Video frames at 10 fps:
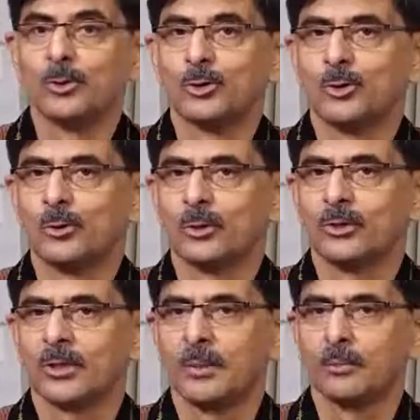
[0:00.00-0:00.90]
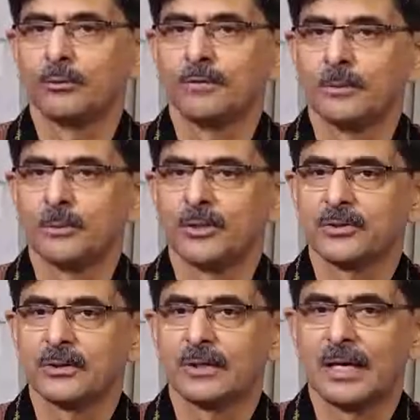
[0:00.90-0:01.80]
to the Qimpro
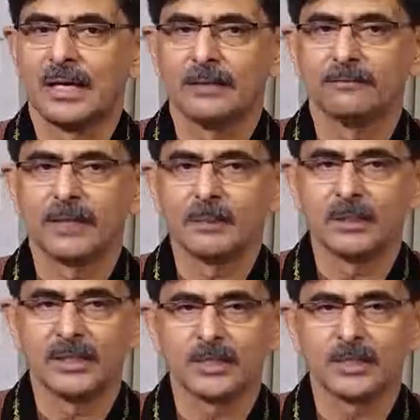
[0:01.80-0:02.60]
Foundation and the family